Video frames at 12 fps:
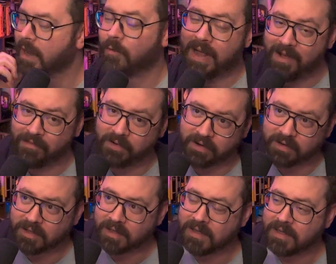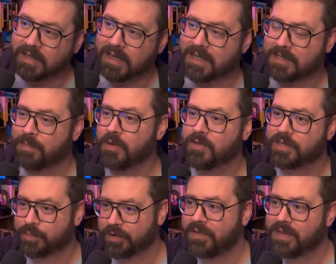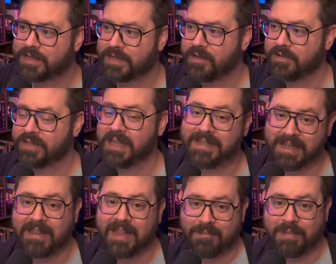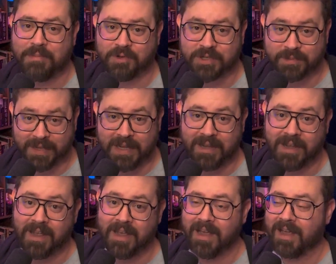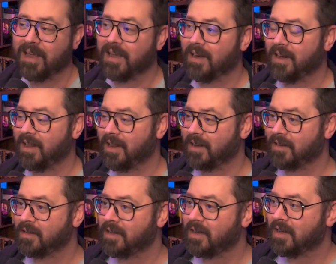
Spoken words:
However, as opposed to previous years, they did let people speak and